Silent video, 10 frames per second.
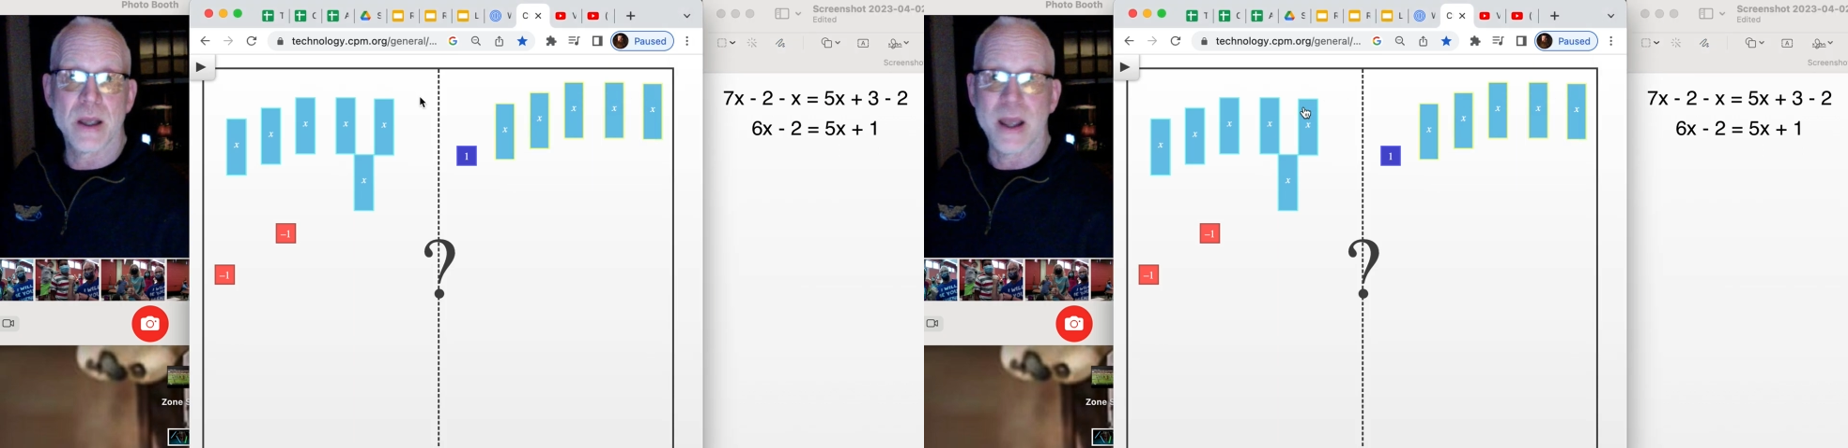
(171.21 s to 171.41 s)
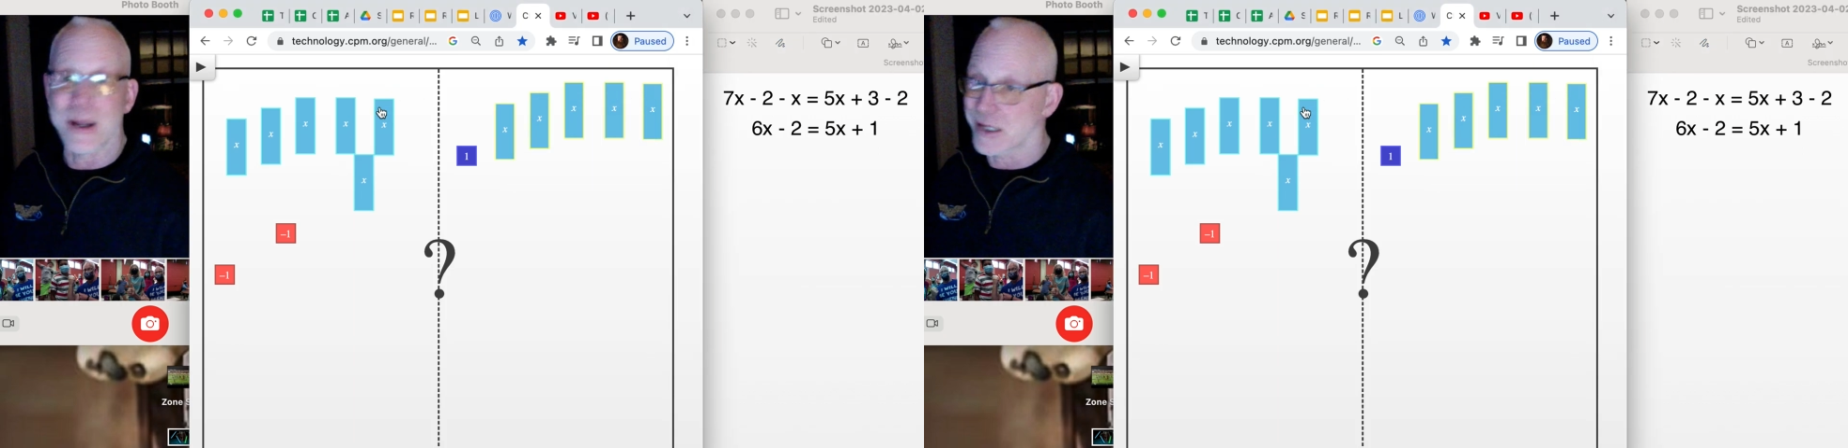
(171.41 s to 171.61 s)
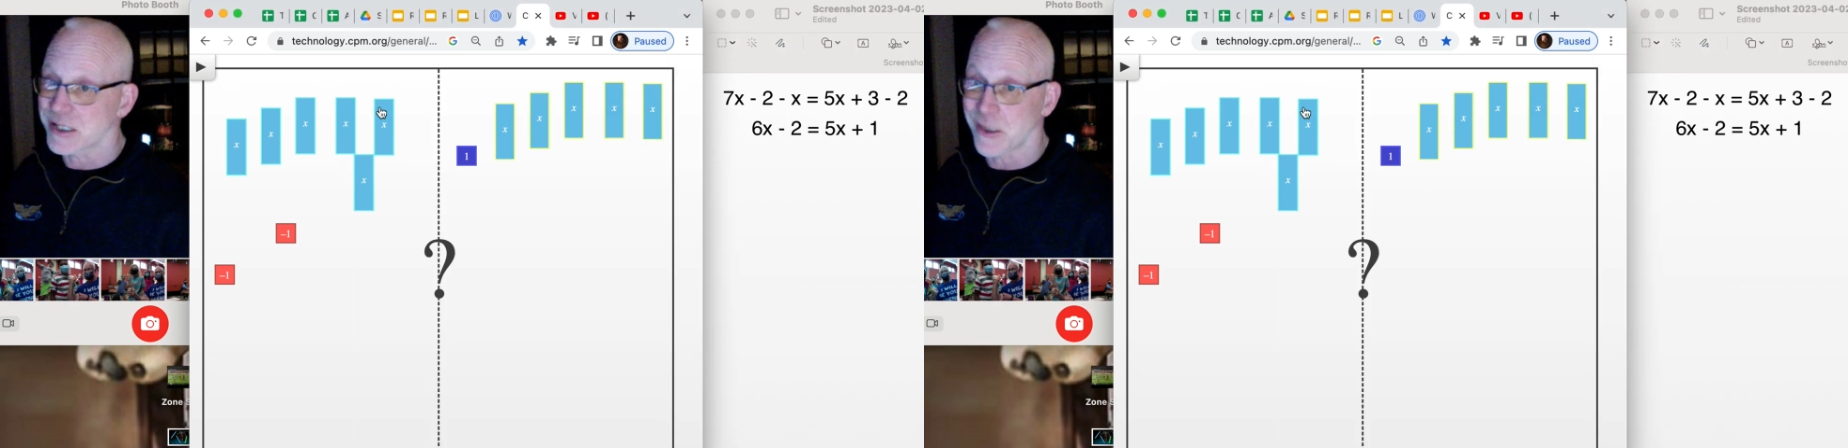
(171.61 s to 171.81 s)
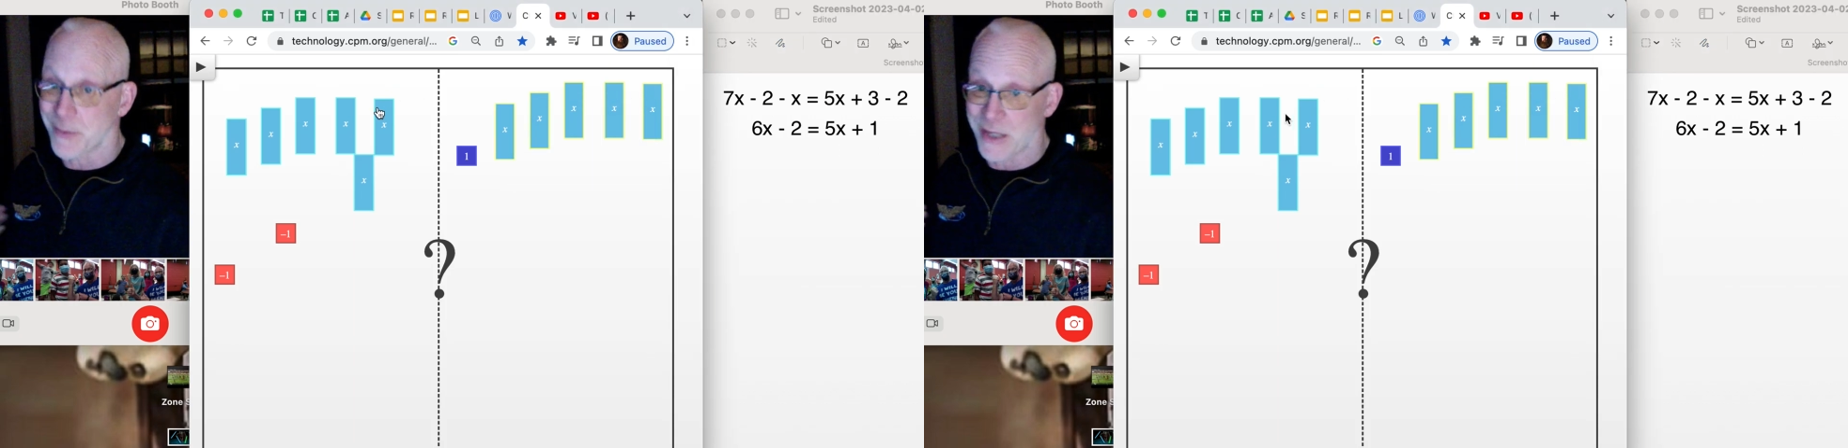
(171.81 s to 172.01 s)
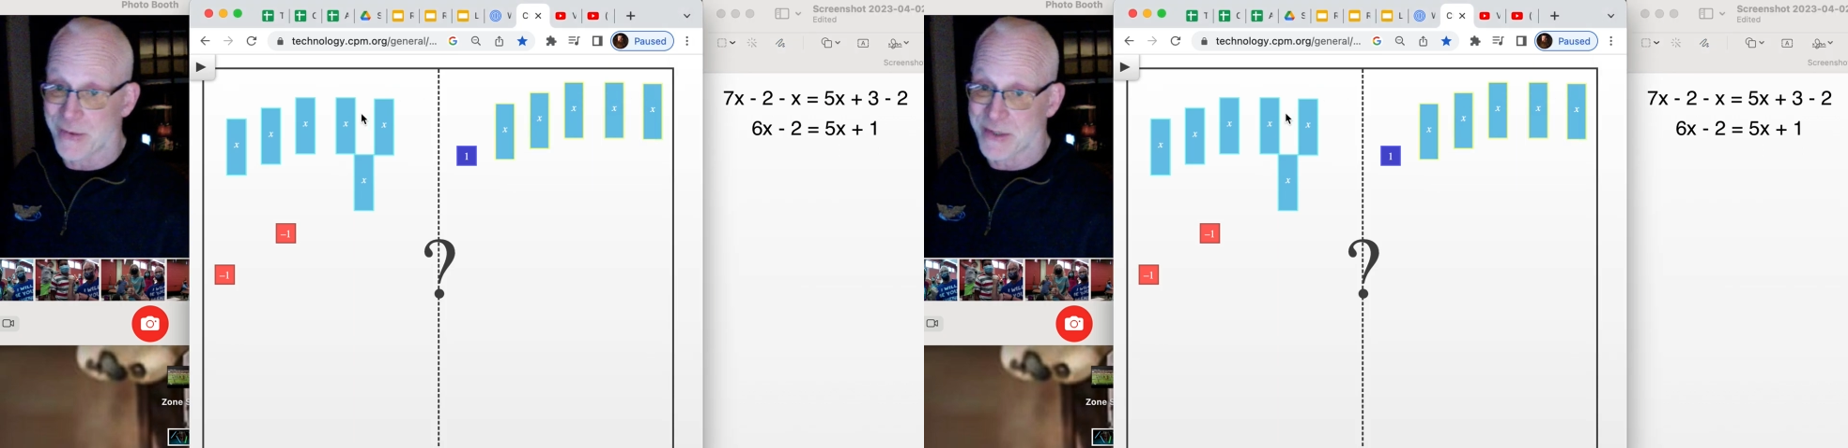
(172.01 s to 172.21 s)
And guess how
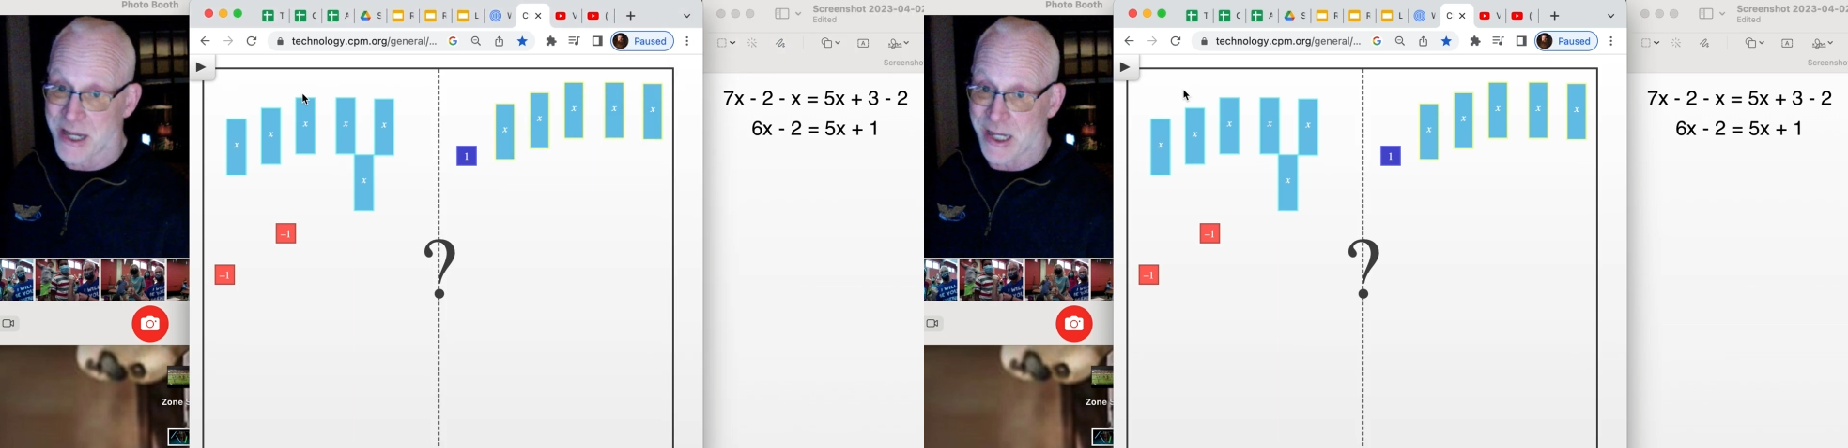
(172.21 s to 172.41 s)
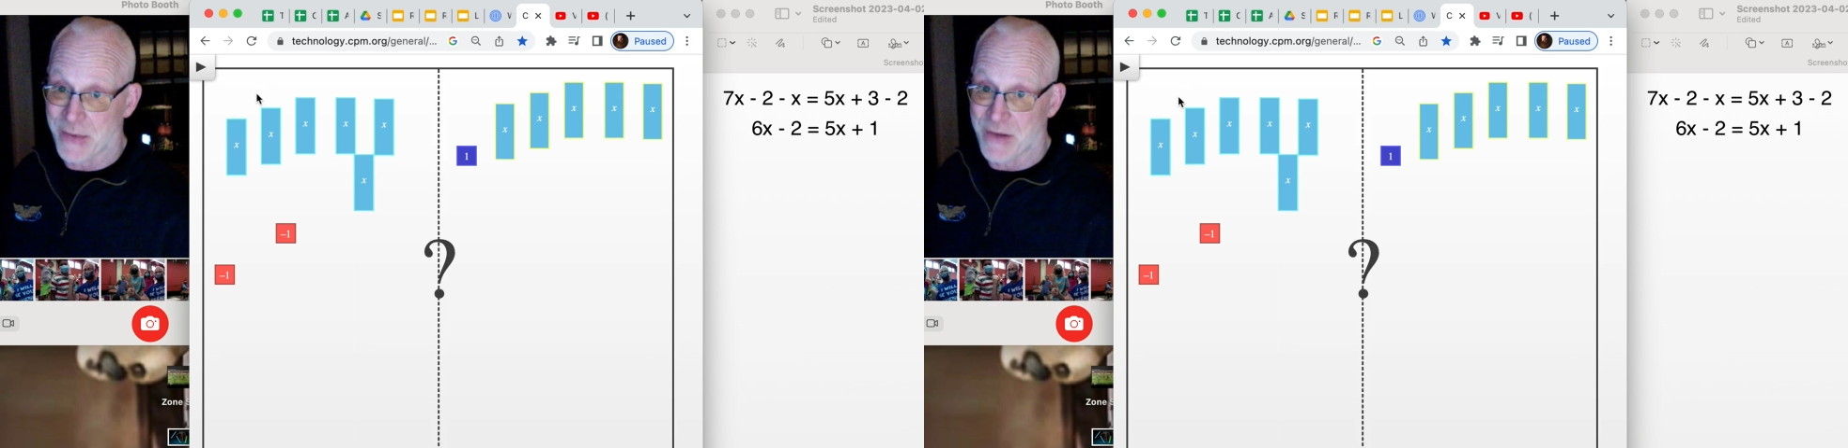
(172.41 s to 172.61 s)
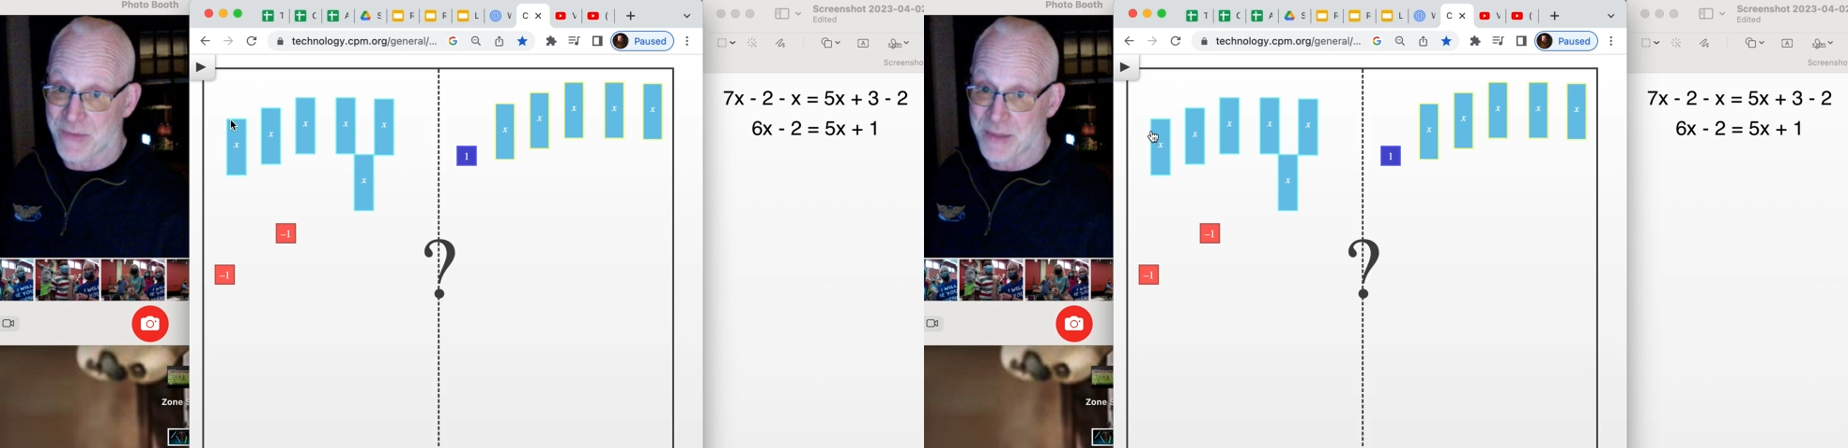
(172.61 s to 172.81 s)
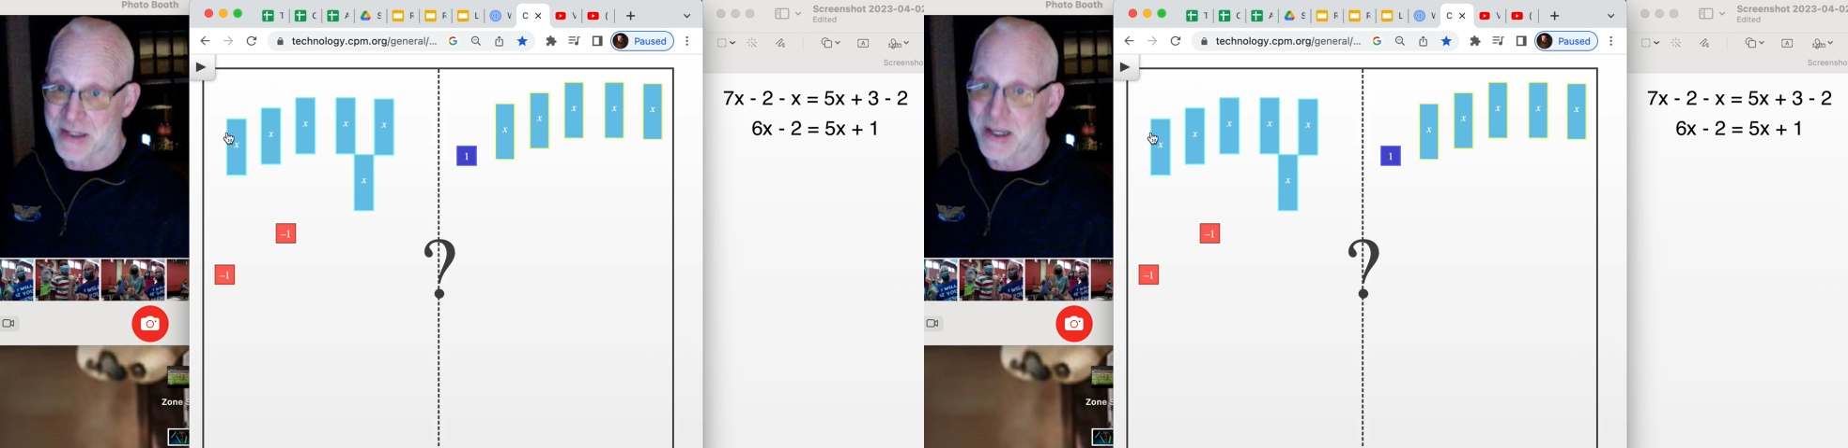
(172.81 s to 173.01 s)
many we're taking away from this